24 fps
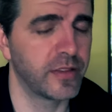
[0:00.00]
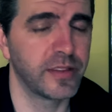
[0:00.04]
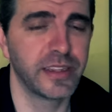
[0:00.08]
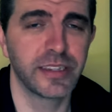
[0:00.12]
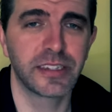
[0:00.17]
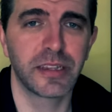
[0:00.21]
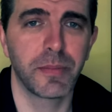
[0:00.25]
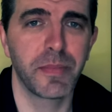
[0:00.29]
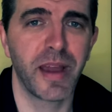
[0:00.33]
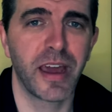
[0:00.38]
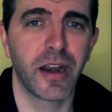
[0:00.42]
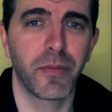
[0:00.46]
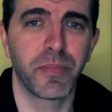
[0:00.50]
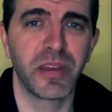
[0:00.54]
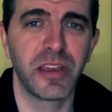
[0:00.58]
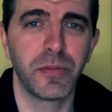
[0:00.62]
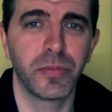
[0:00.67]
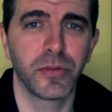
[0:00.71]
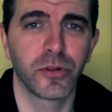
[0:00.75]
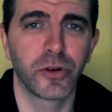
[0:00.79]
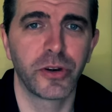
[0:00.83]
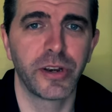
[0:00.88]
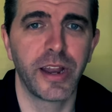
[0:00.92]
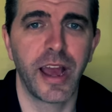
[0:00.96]
this amount of
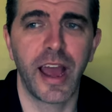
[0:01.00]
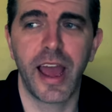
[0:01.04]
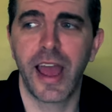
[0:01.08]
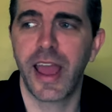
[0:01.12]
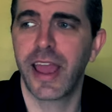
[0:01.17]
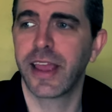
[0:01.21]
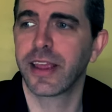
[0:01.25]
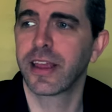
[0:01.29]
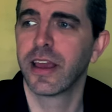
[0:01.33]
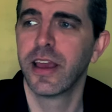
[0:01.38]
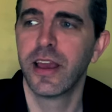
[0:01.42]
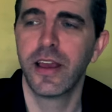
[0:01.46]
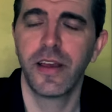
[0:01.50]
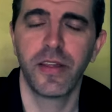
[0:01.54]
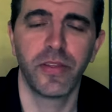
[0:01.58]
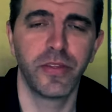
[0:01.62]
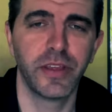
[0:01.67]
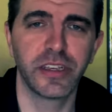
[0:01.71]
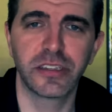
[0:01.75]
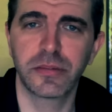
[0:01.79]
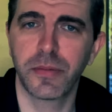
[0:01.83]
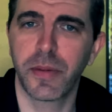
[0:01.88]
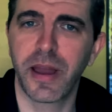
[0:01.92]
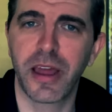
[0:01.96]
people are dying,
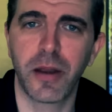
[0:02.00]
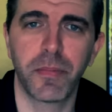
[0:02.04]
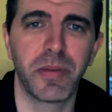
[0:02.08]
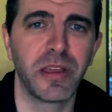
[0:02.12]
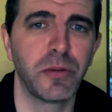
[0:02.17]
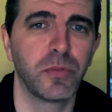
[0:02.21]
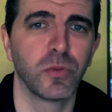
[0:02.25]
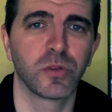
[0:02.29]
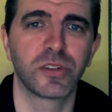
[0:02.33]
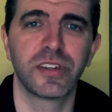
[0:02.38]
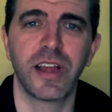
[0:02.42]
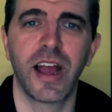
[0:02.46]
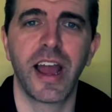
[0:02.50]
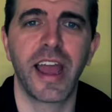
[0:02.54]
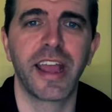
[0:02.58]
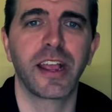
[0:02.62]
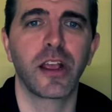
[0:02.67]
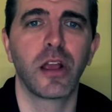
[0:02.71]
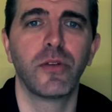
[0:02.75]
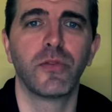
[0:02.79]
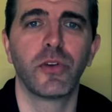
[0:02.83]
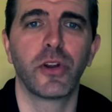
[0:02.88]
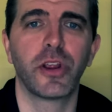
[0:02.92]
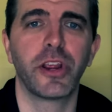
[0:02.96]
this amount of people
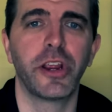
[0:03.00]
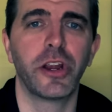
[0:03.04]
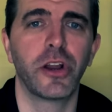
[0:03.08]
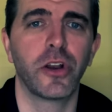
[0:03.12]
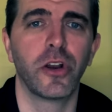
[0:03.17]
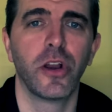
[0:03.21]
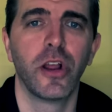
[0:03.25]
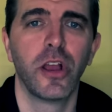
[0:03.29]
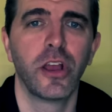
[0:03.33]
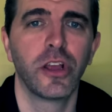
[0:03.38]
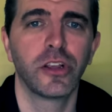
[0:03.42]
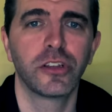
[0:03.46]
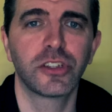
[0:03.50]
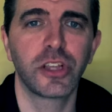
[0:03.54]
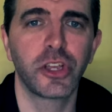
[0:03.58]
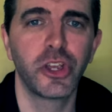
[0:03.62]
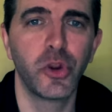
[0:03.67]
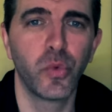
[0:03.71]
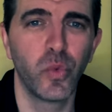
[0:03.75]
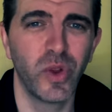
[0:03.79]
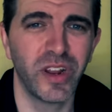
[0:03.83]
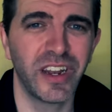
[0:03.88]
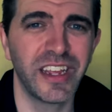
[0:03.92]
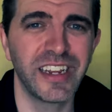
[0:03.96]
dying over here. So
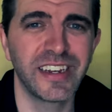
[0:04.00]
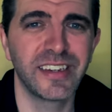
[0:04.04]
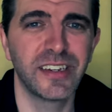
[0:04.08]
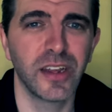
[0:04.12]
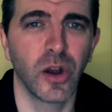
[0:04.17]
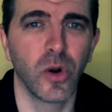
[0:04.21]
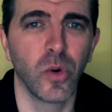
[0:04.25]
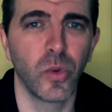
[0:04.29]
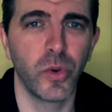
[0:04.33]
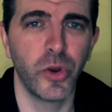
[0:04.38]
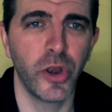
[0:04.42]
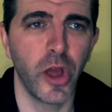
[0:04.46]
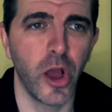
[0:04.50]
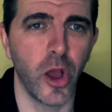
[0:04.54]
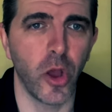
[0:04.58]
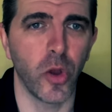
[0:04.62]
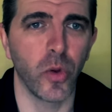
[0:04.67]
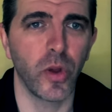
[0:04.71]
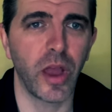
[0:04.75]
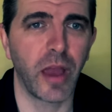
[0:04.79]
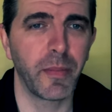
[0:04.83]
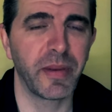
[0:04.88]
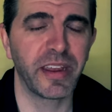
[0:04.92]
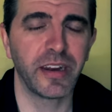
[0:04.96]
you really don't
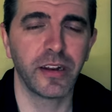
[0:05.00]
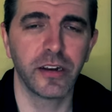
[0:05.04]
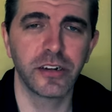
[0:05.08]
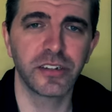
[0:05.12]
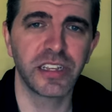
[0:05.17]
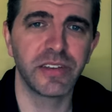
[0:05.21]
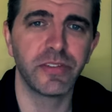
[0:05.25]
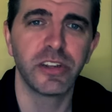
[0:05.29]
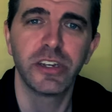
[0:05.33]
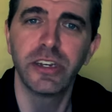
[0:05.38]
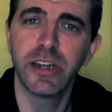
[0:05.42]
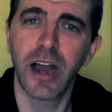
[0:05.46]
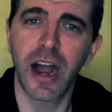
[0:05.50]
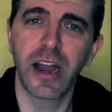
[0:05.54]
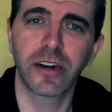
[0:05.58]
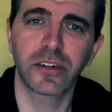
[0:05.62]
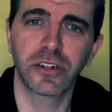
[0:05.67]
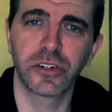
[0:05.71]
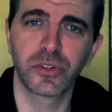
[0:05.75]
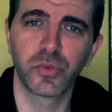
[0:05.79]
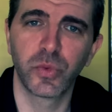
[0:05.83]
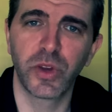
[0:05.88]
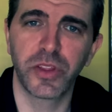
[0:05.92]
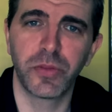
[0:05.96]
know. I mean, there's even
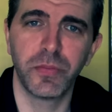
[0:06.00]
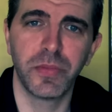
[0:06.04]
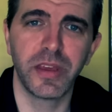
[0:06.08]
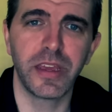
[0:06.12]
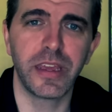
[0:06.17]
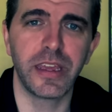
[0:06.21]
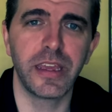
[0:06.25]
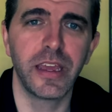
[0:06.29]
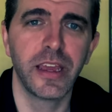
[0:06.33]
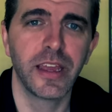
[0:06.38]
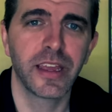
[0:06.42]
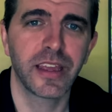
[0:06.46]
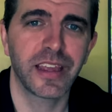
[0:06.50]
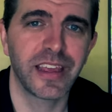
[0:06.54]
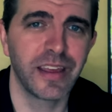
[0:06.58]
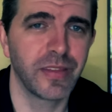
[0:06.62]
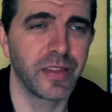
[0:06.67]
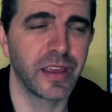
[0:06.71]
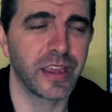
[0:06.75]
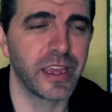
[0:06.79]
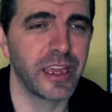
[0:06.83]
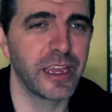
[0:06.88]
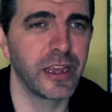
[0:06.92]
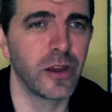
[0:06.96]
doctors with me in
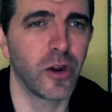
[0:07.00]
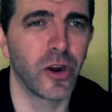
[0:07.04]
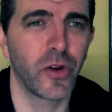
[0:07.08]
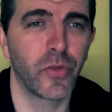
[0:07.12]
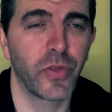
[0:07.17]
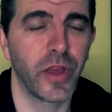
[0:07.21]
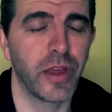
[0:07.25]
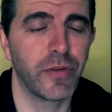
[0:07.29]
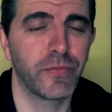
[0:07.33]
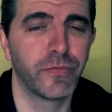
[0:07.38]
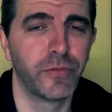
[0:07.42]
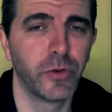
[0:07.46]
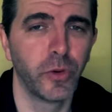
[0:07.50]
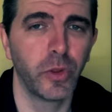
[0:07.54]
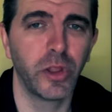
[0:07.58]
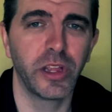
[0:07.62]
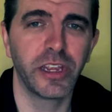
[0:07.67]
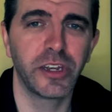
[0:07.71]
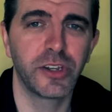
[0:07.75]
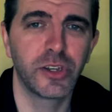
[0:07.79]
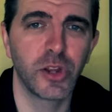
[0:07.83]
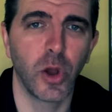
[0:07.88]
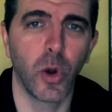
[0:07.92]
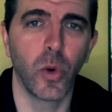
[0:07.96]
the ER that
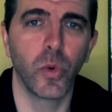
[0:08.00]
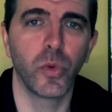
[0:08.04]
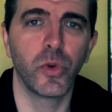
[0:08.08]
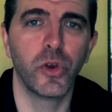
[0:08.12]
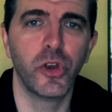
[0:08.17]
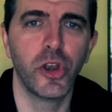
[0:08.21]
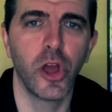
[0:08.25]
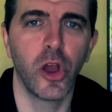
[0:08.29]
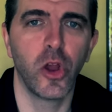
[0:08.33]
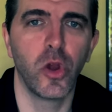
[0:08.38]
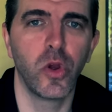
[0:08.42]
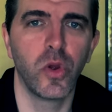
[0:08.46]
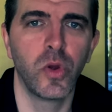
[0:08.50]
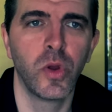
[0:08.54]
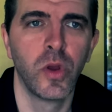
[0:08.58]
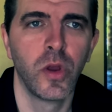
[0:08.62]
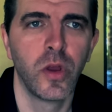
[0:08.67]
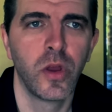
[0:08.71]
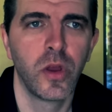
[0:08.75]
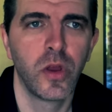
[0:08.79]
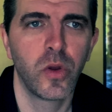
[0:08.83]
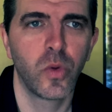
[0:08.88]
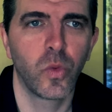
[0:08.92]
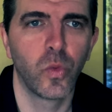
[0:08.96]
fully don't know
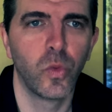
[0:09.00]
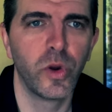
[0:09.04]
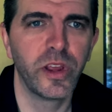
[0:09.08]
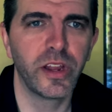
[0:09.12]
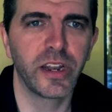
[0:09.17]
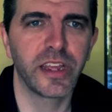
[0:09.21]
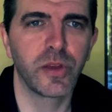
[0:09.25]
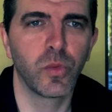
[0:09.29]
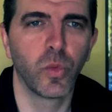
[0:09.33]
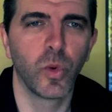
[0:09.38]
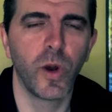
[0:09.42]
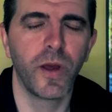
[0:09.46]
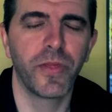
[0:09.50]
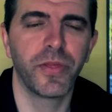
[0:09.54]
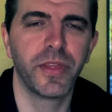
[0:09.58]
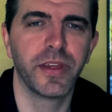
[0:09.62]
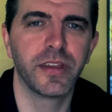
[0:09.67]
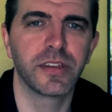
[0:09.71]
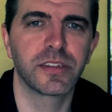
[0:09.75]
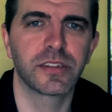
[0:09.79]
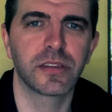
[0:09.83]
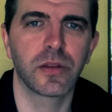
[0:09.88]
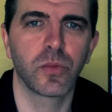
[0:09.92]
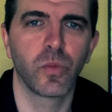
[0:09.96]
really what
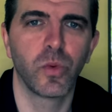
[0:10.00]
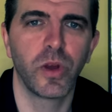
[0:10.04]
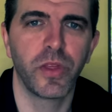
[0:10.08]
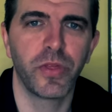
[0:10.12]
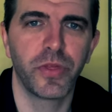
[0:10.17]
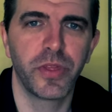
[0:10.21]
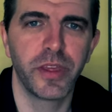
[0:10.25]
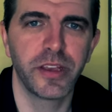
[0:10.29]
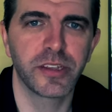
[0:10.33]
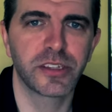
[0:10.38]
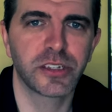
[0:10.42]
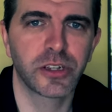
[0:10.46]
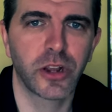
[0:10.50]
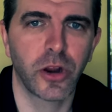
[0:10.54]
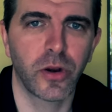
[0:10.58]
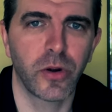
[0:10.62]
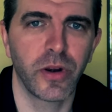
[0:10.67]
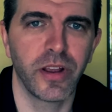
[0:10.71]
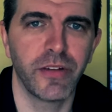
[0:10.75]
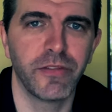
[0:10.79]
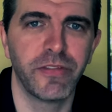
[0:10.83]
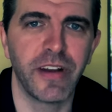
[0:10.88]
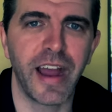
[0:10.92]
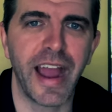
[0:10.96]
this what this
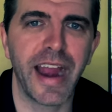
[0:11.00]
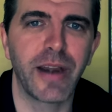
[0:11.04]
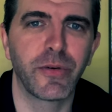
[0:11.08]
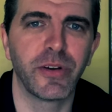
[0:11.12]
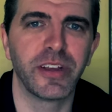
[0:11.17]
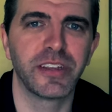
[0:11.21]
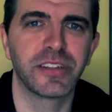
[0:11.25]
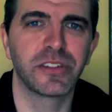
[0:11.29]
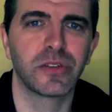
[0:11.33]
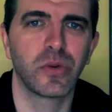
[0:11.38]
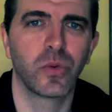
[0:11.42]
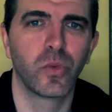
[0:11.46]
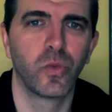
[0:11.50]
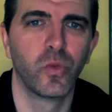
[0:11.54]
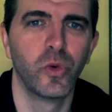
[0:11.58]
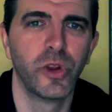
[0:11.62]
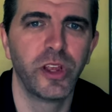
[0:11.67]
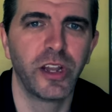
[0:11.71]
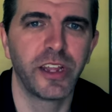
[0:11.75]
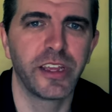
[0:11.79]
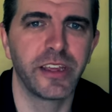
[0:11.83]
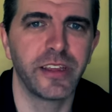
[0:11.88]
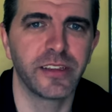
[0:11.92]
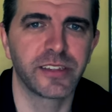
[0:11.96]
current virus
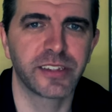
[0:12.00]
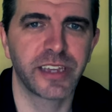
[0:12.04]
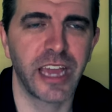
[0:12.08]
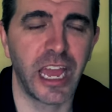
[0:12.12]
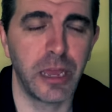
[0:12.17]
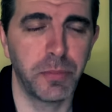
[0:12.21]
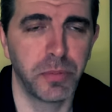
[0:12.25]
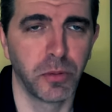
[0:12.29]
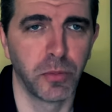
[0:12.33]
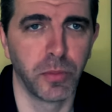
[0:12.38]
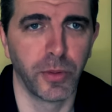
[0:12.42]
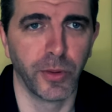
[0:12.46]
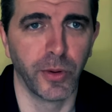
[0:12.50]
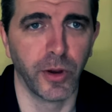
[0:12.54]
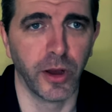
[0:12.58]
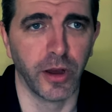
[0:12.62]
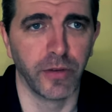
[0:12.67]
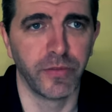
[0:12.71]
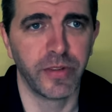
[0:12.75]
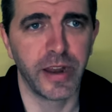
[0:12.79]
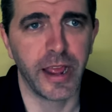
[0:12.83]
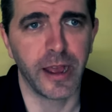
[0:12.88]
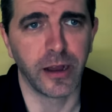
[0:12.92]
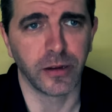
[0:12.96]
really is capable
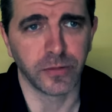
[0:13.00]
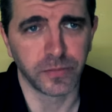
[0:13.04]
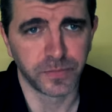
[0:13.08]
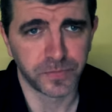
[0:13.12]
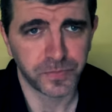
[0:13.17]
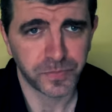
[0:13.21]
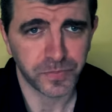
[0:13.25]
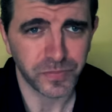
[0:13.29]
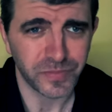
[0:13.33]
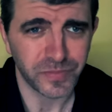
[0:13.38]
of. Now,